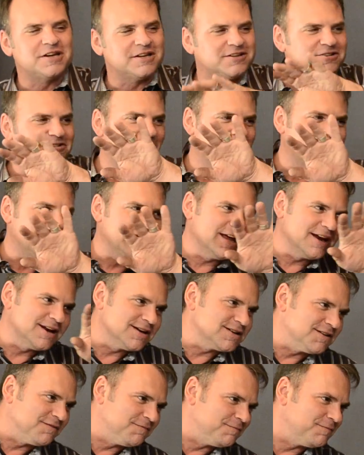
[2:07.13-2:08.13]
to try and get
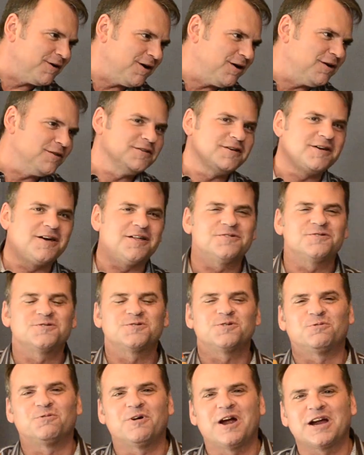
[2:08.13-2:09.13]
it to fall the other
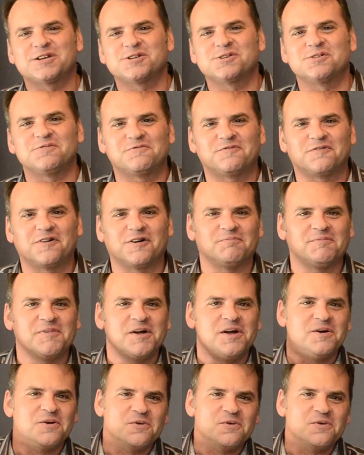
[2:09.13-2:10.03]
direction from